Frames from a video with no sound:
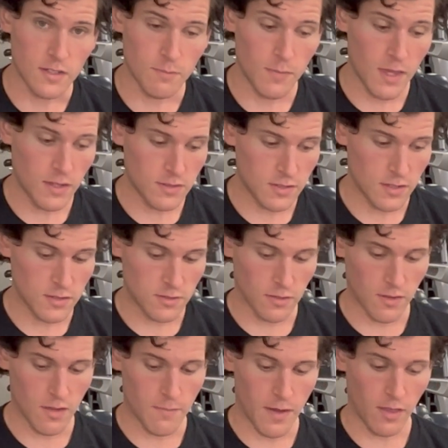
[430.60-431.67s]
makes it so
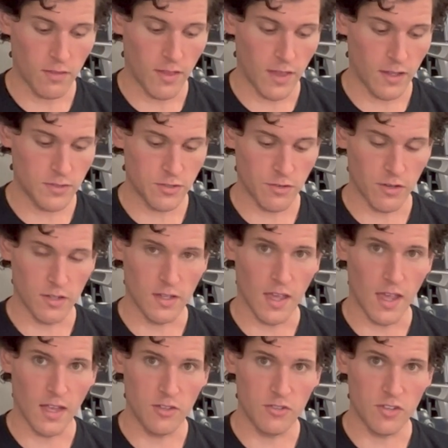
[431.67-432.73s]
that my legs are
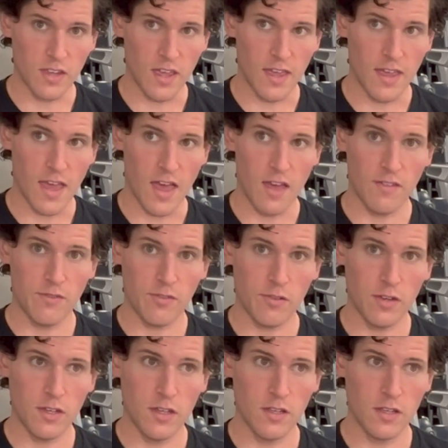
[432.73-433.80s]
engaged at
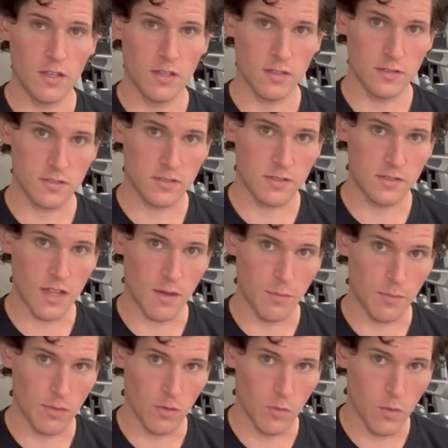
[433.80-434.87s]
every step
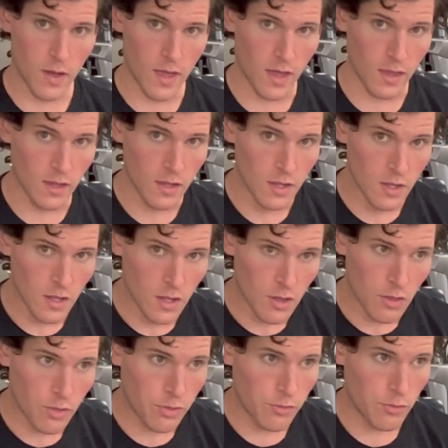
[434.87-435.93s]
of the way
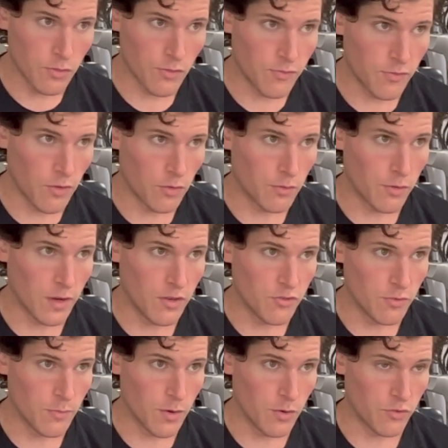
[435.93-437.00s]
through the full range
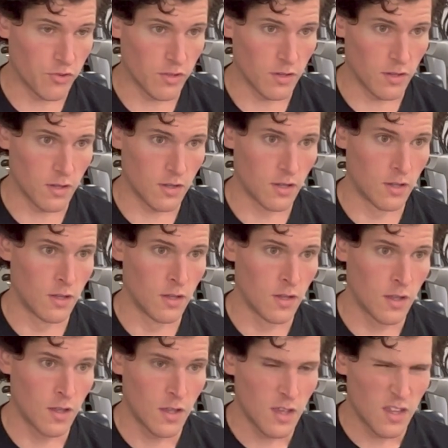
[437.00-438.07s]
of motion.
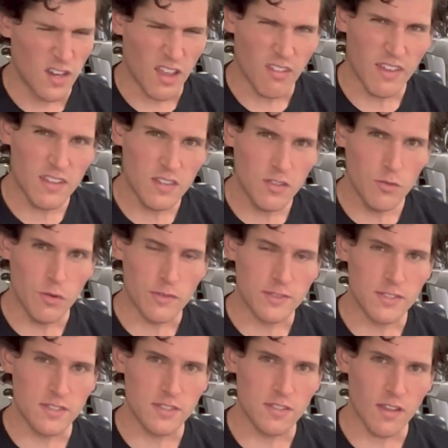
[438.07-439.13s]
I like to do a
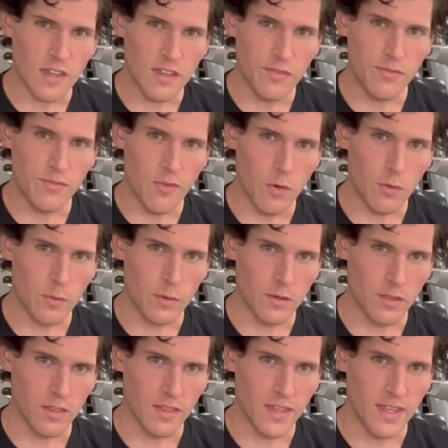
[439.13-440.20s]
slight
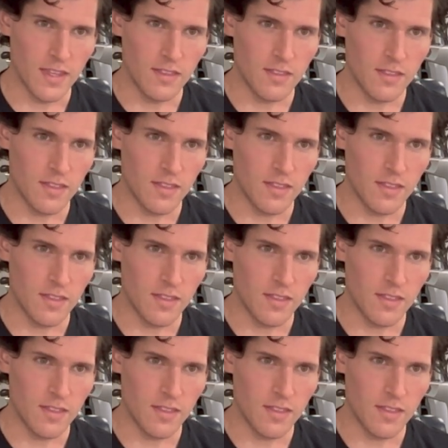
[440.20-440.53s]
forward lean.